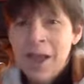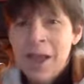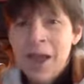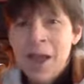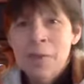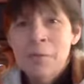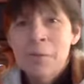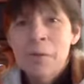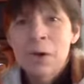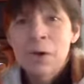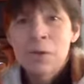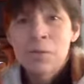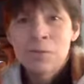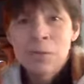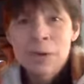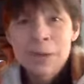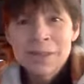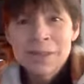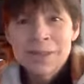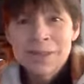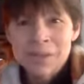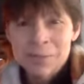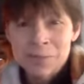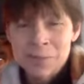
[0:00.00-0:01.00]
I want to
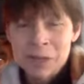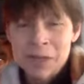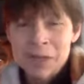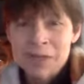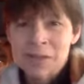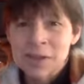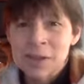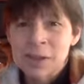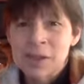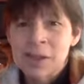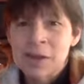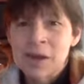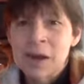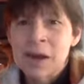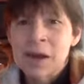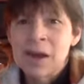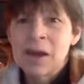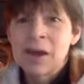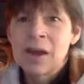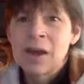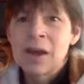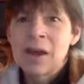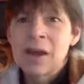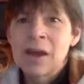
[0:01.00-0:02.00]
read this because I
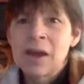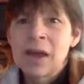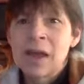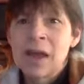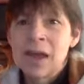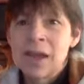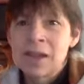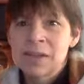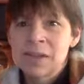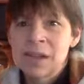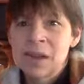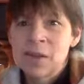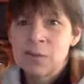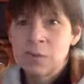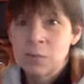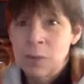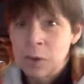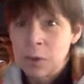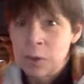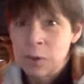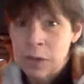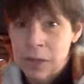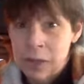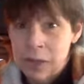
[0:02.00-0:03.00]
thought as I
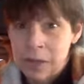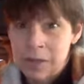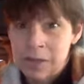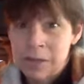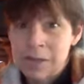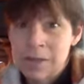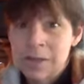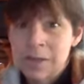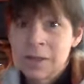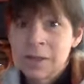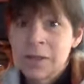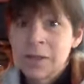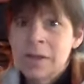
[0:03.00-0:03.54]
wrote it,